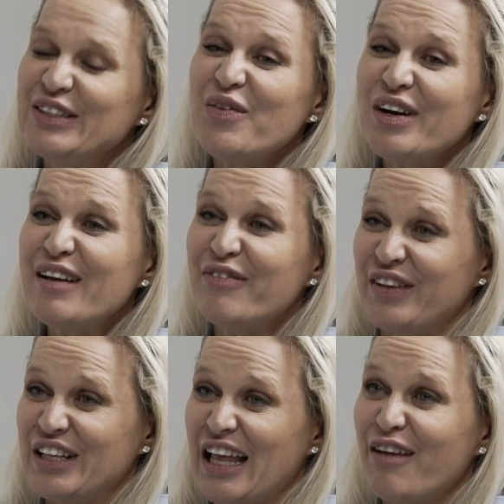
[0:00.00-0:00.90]
You know what I
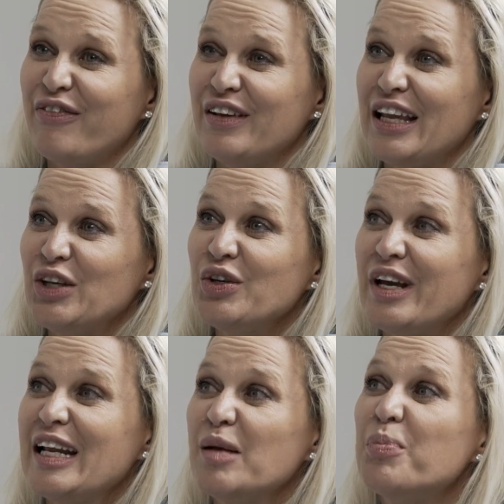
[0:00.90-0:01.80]
feel? I feel like you're
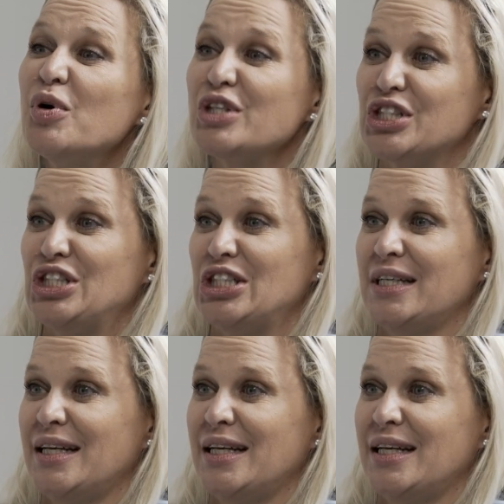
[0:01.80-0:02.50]
getting pushed